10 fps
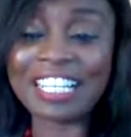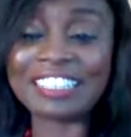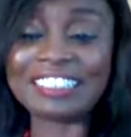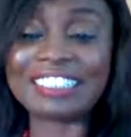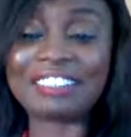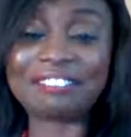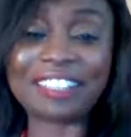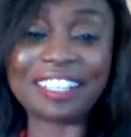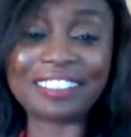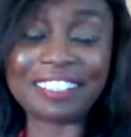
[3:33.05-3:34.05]
in
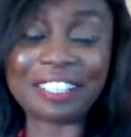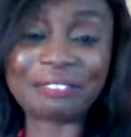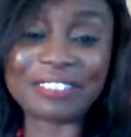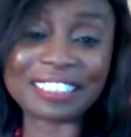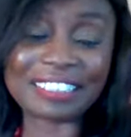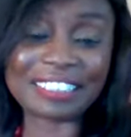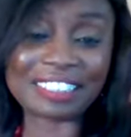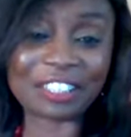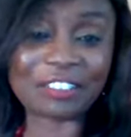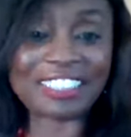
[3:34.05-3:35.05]
several um,
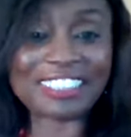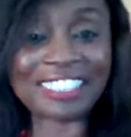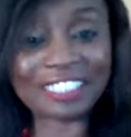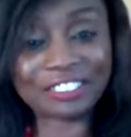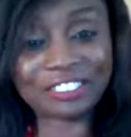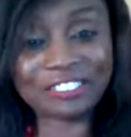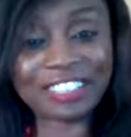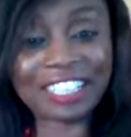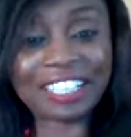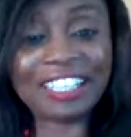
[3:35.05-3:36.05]
cities across
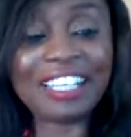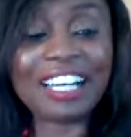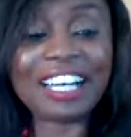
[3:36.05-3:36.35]
Nigeria